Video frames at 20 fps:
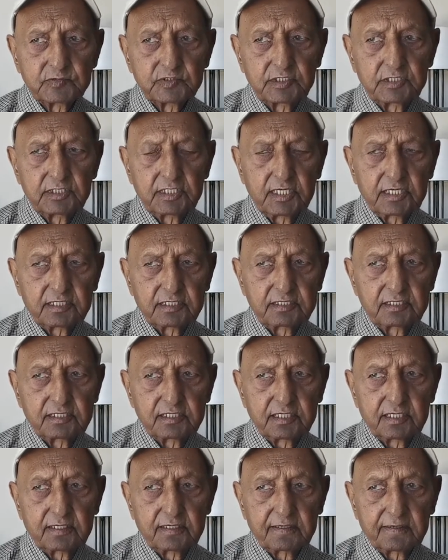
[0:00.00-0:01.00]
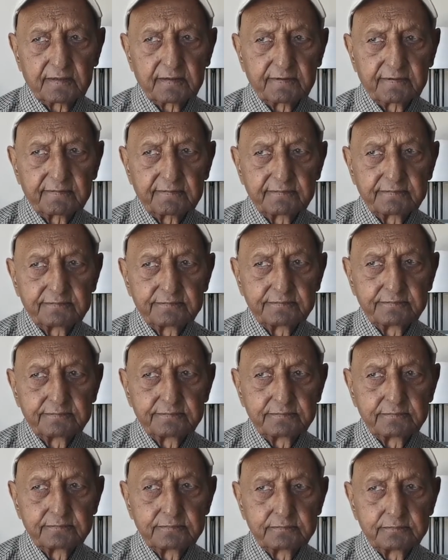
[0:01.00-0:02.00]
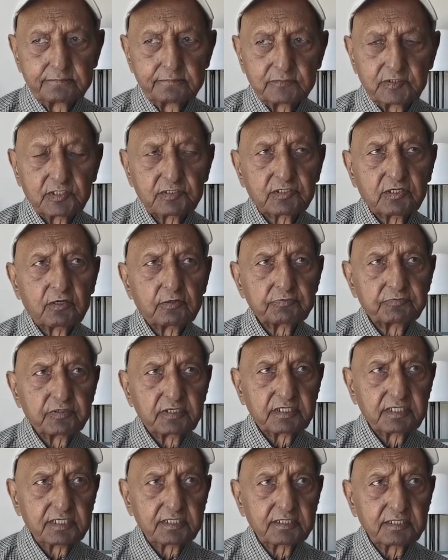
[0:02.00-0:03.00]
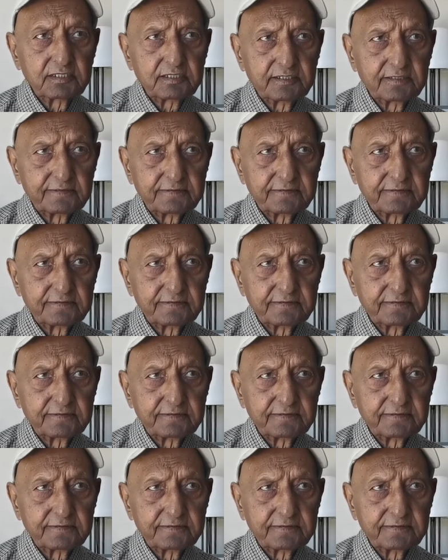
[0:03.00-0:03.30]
He had a soft drink